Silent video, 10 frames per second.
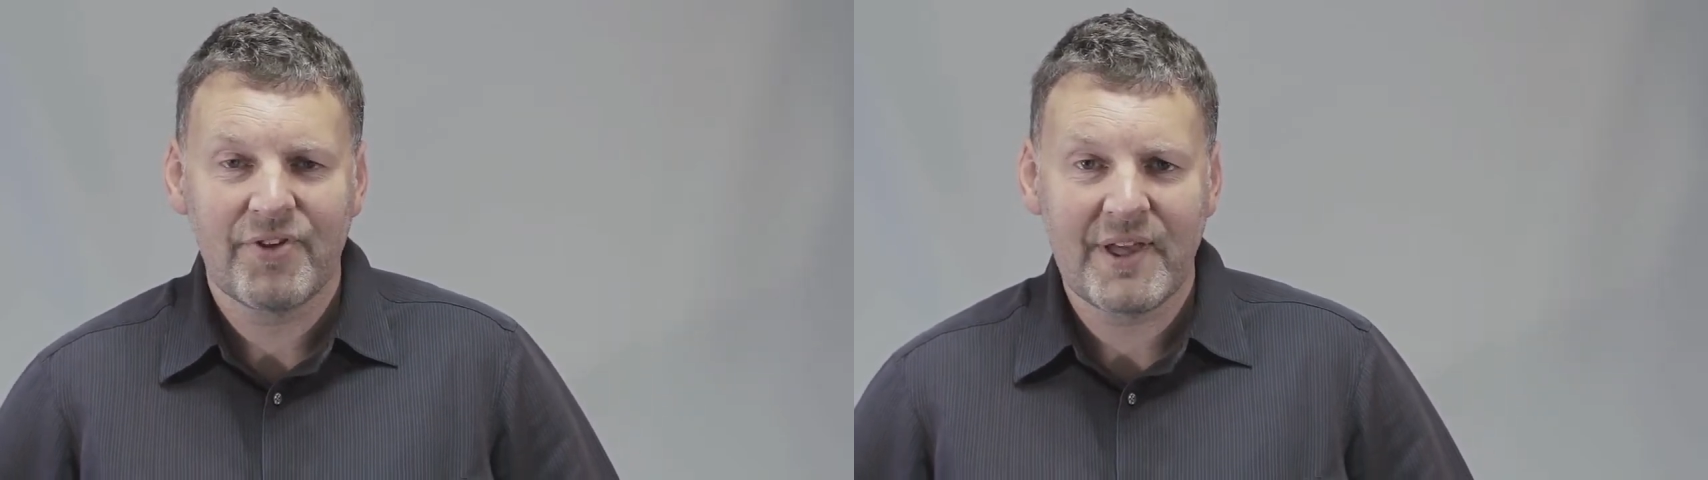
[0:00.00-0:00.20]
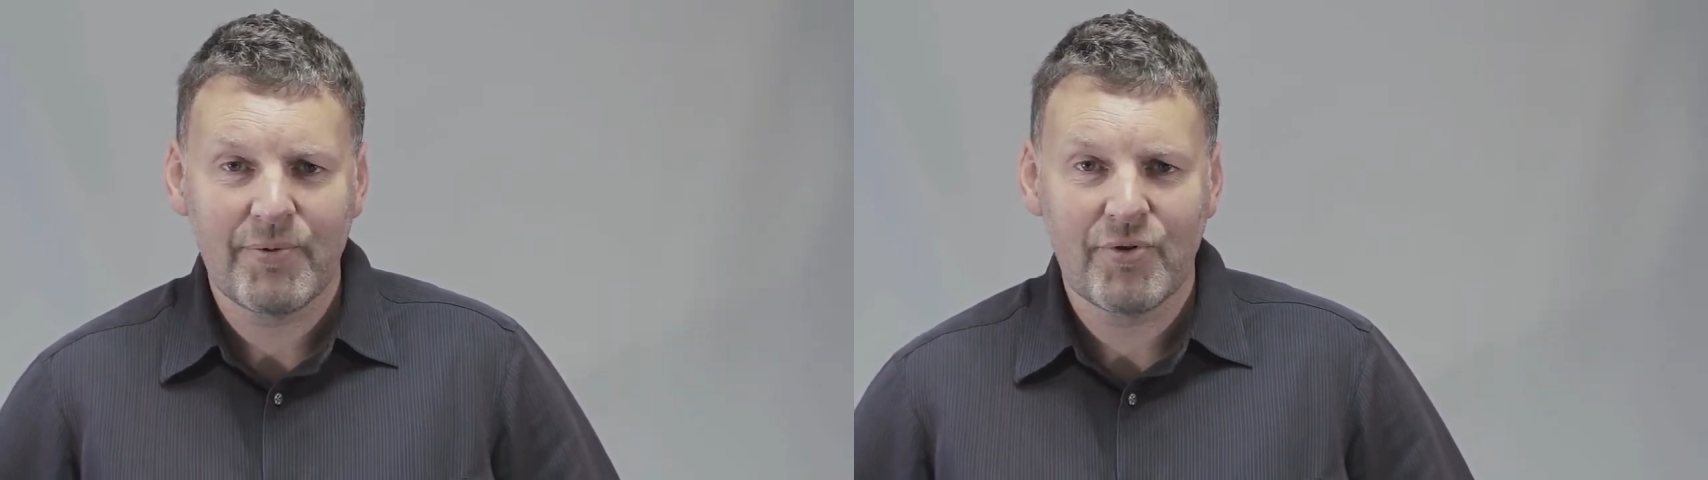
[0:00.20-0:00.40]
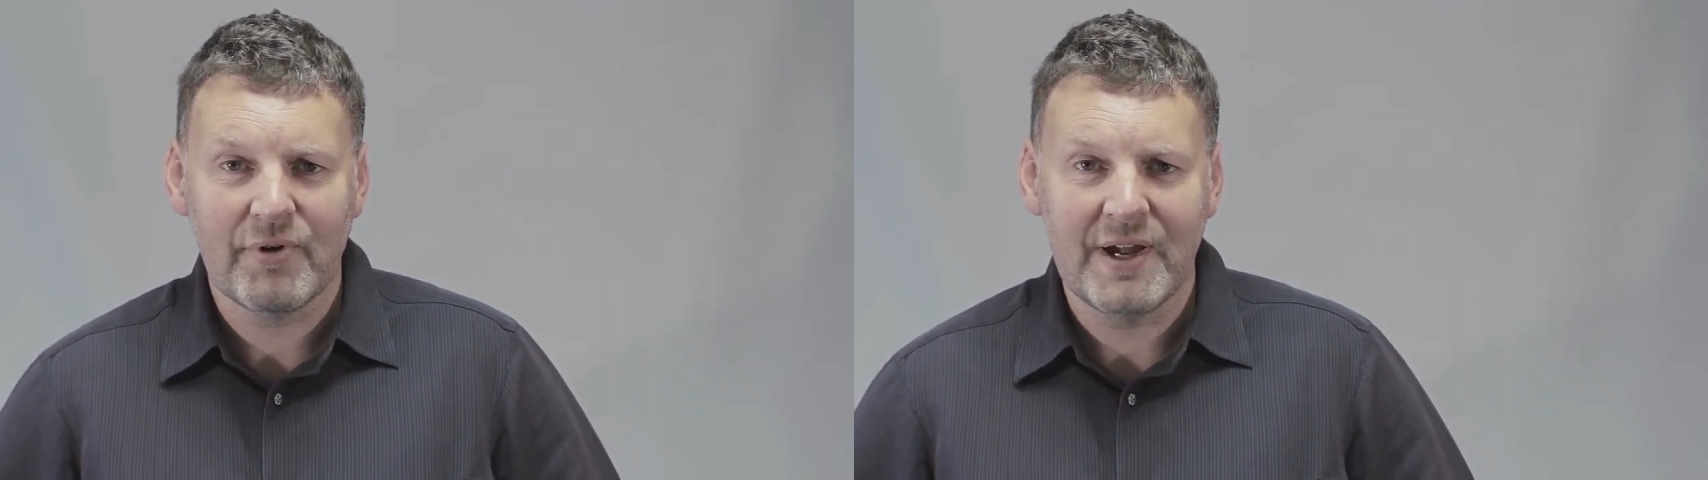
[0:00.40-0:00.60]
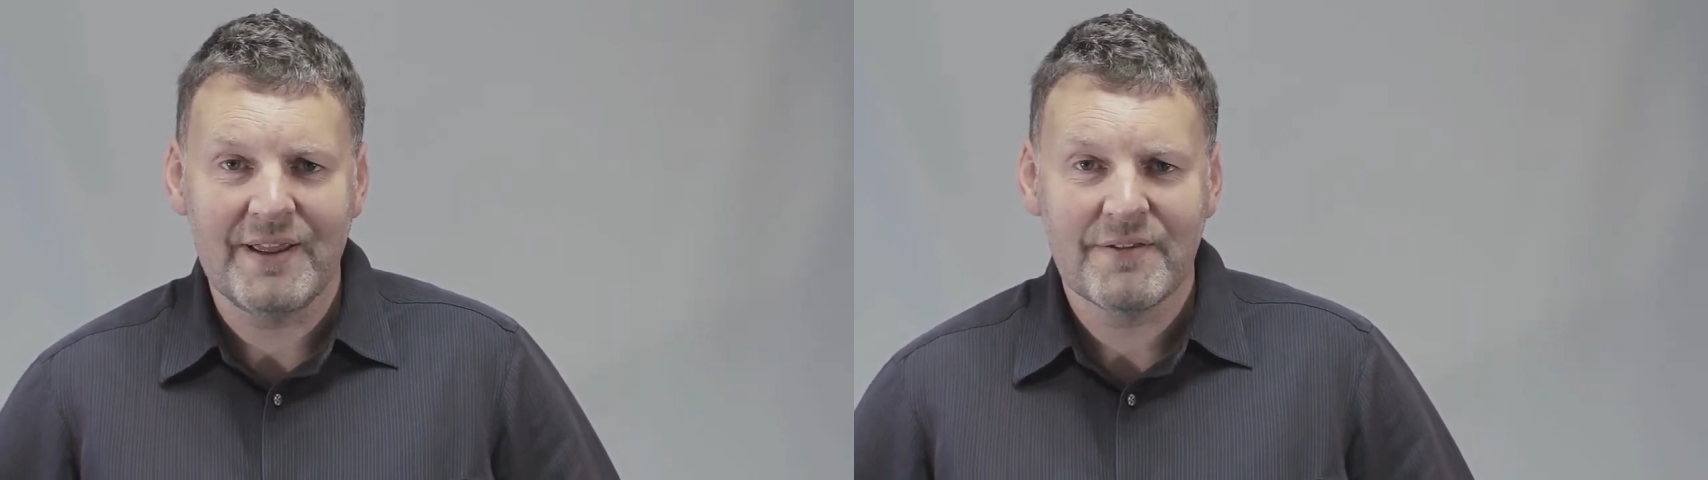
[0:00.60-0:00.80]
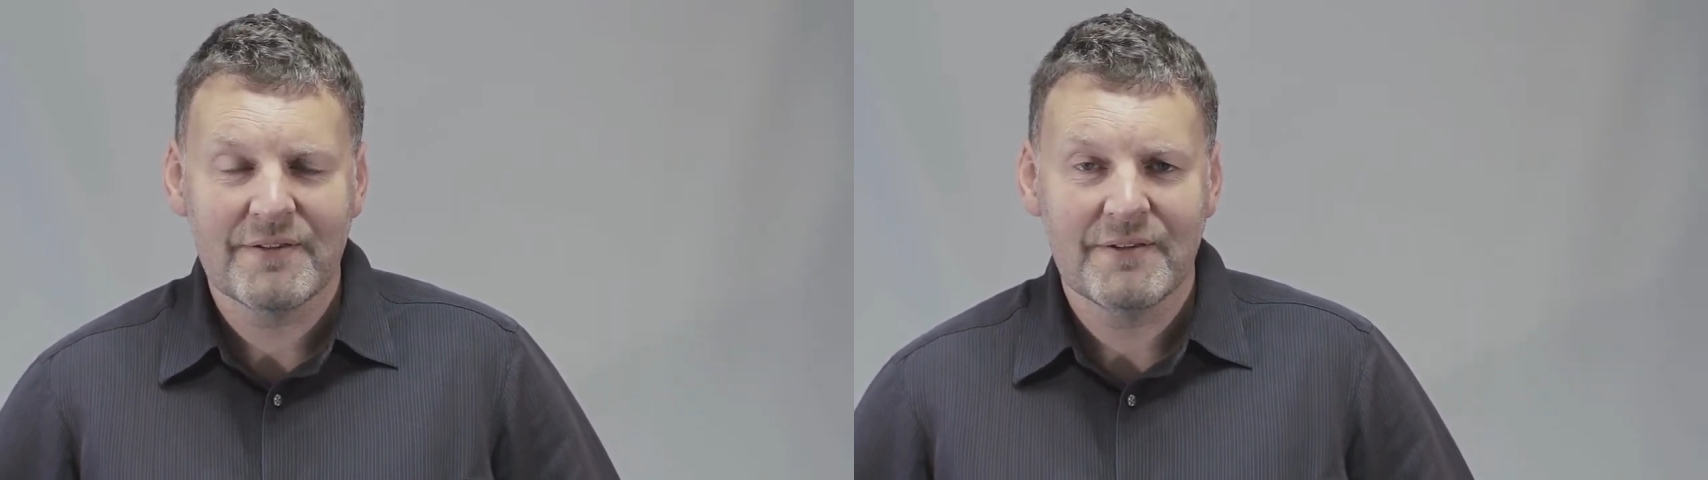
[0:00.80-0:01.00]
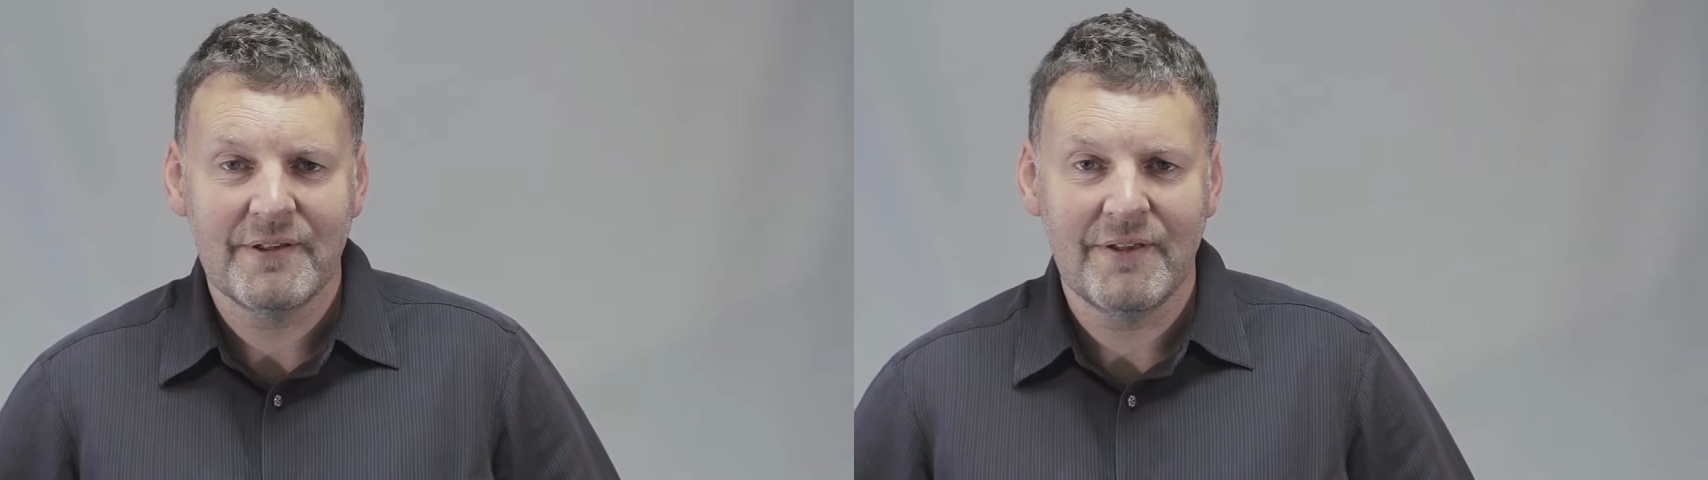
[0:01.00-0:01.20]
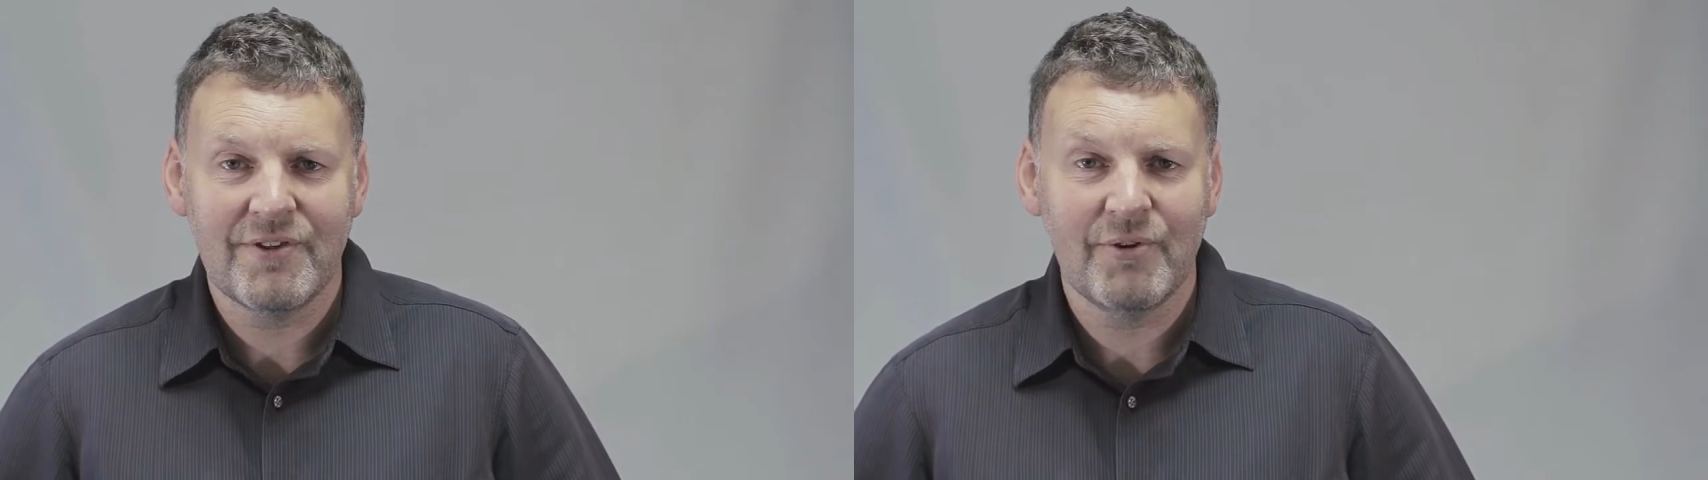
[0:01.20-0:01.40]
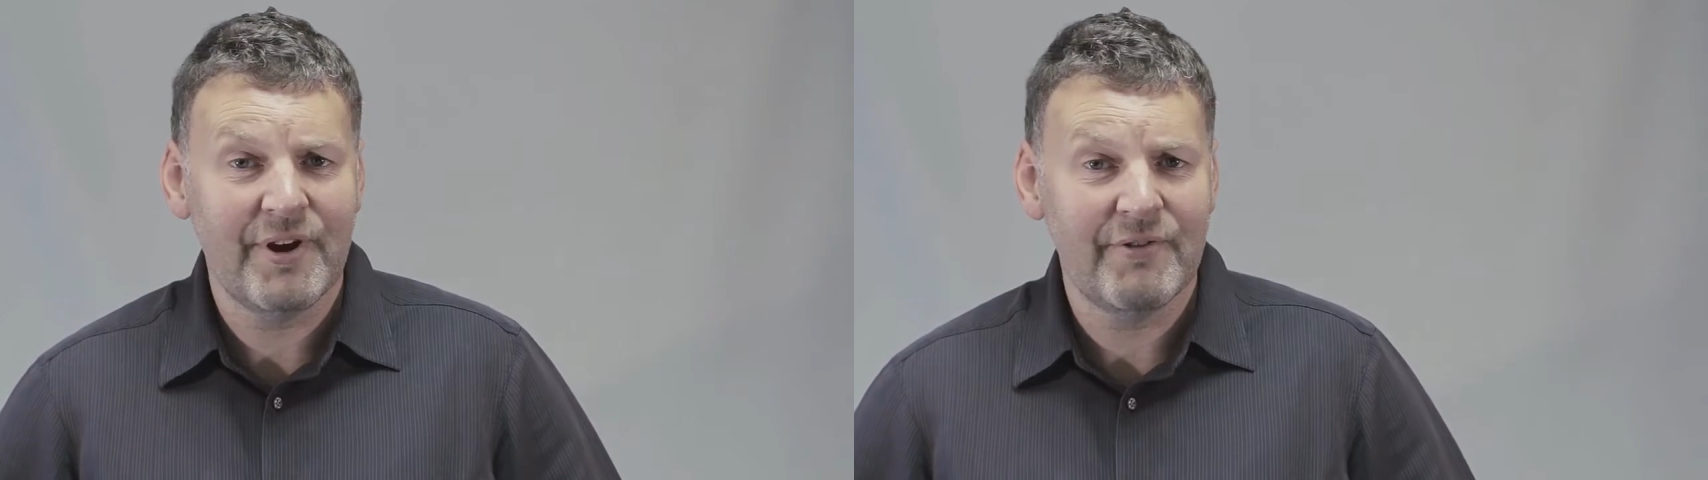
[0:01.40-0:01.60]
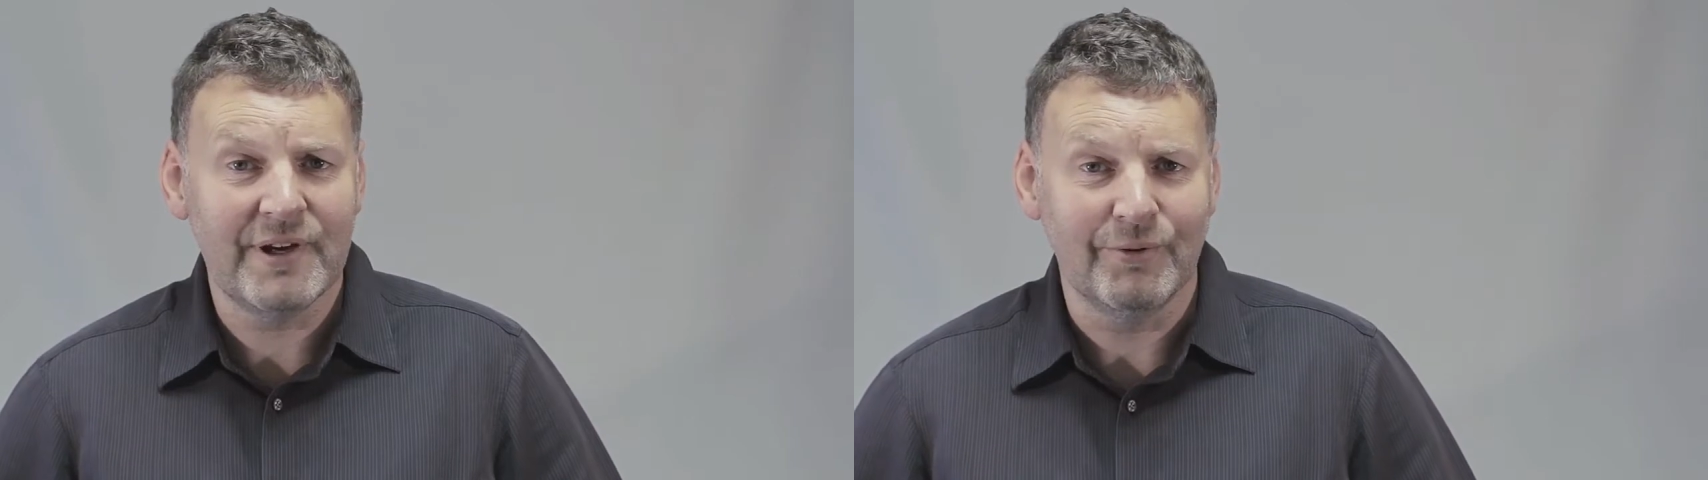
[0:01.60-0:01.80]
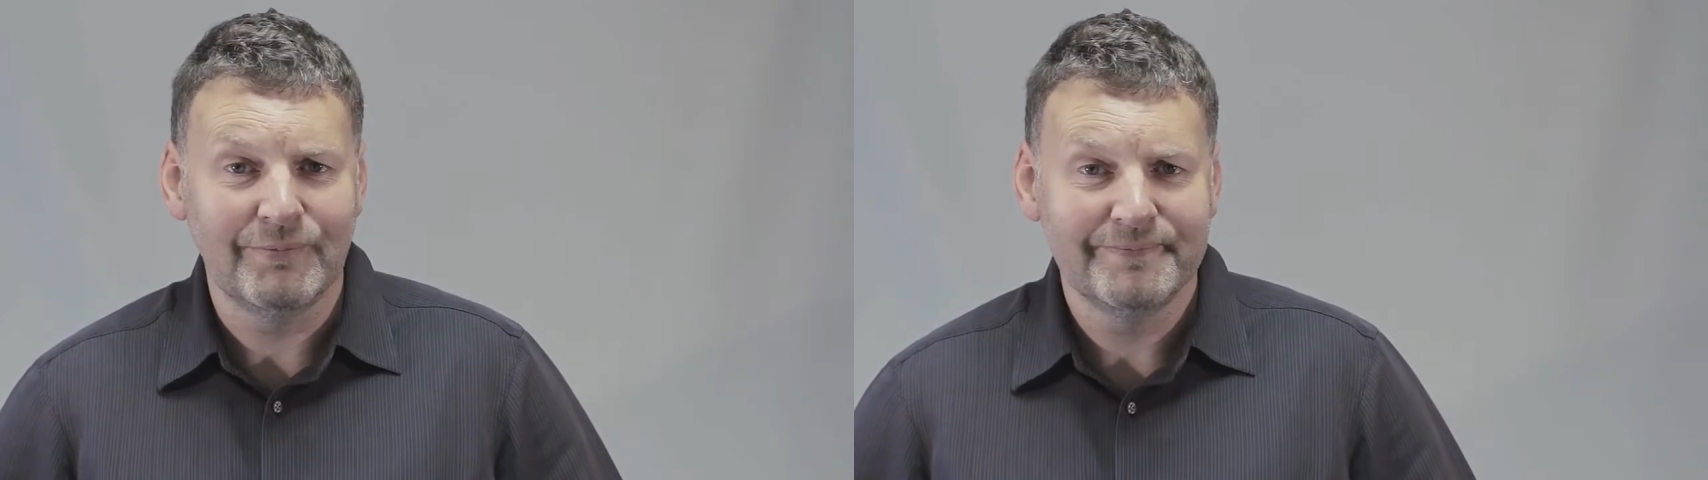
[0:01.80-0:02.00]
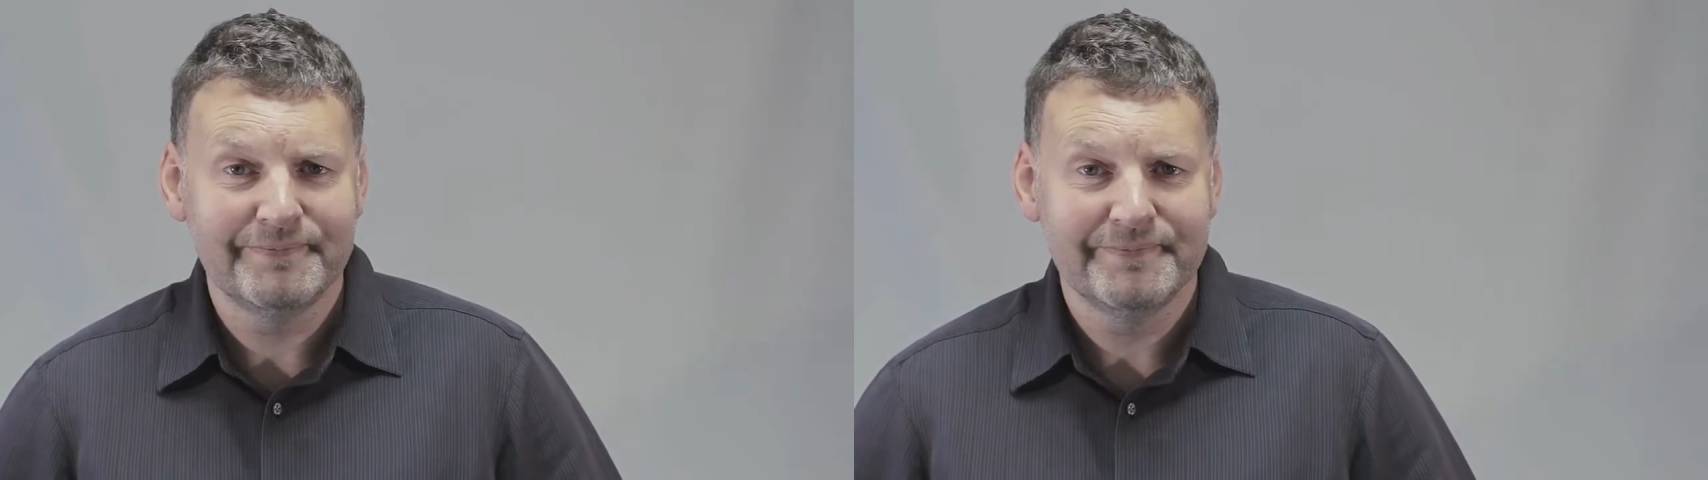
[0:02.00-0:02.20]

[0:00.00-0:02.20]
Sounds great until they're ill.